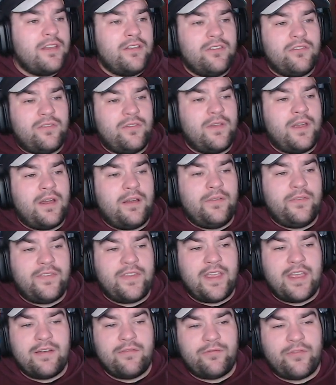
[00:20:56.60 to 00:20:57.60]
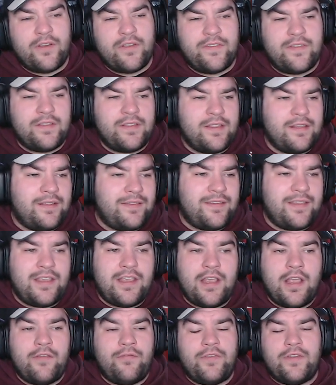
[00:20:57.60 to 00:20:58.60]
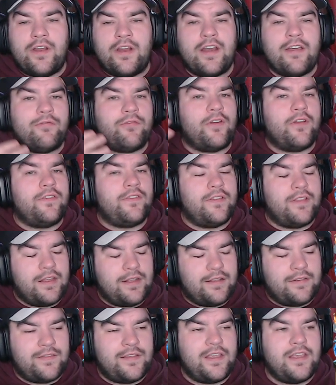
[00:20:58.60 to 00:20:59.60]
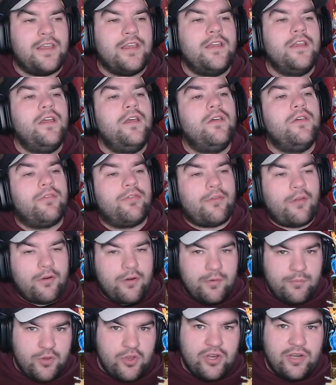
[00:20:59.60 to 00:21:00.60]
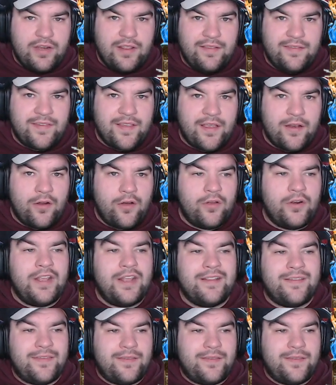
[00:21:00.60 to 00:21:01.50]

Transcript: 2 health set. Frozen Legacy. If you don't have Frozen Legacy, throw an immunity set on. It's the